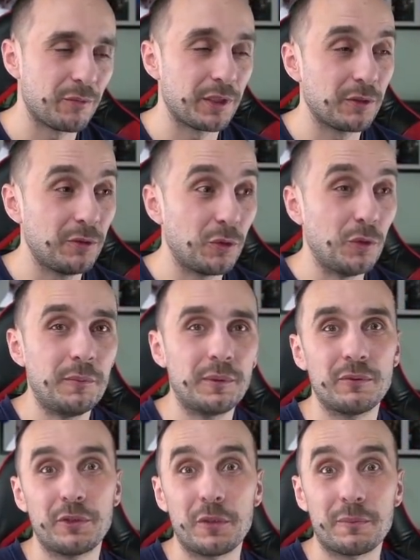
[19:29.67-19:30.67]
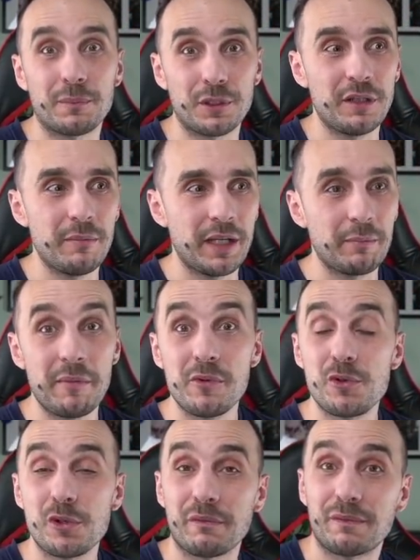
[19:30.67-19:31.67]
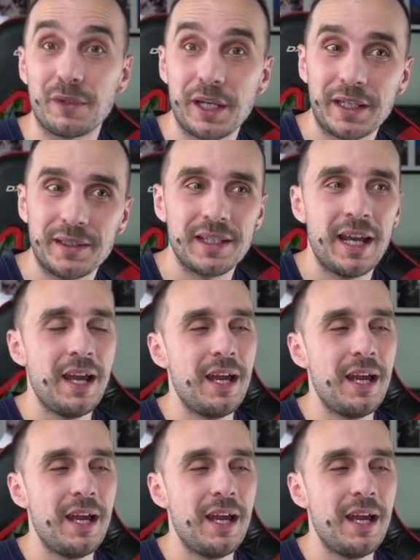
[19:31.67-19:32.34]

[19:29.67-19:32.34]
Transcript: with groups, with your pre-made, maybe with your friends,